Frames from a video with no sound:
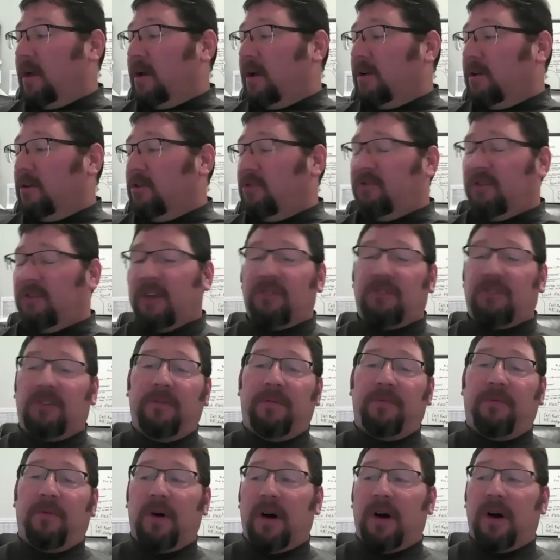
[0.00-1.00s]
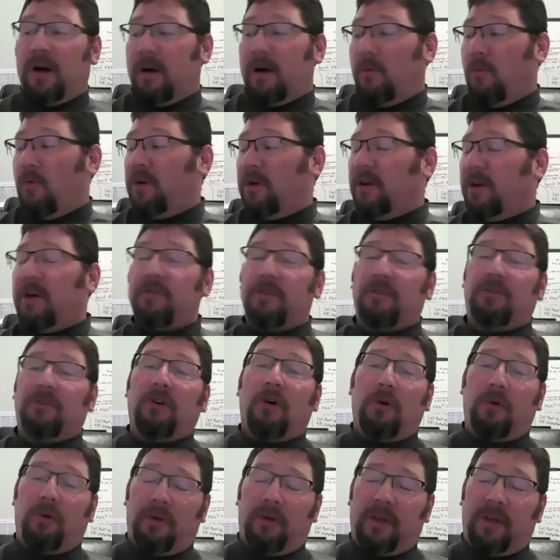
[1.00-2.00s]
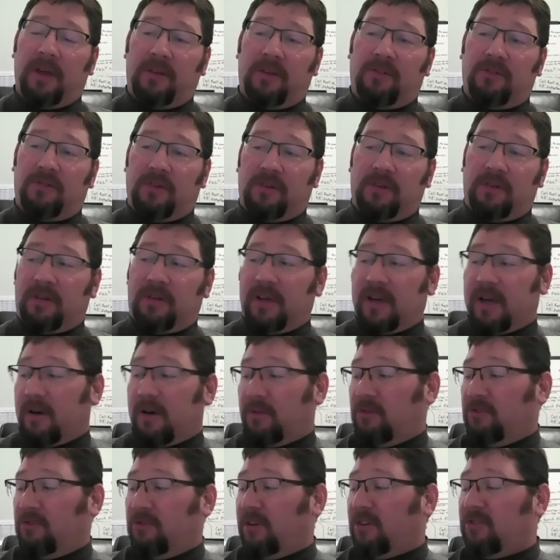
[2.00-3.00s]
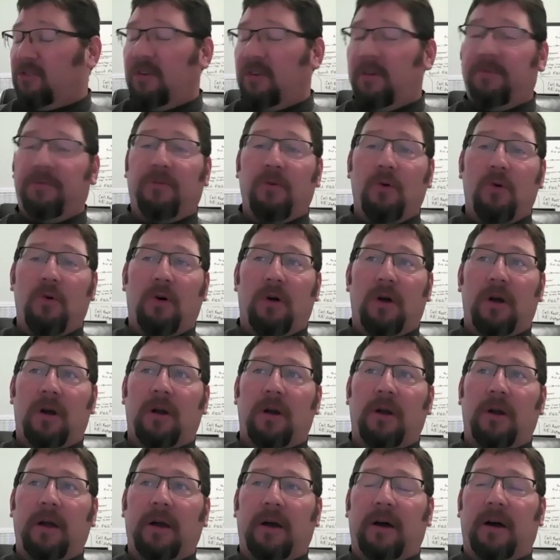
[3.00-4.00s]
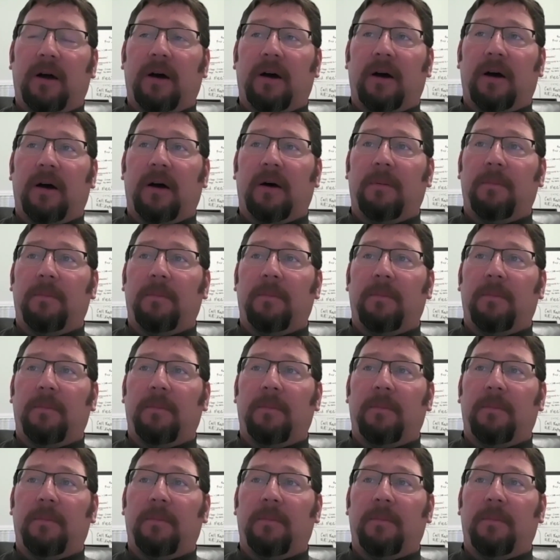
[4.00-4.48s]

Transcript: 60, uh, 100 total cases in town, 64 uh,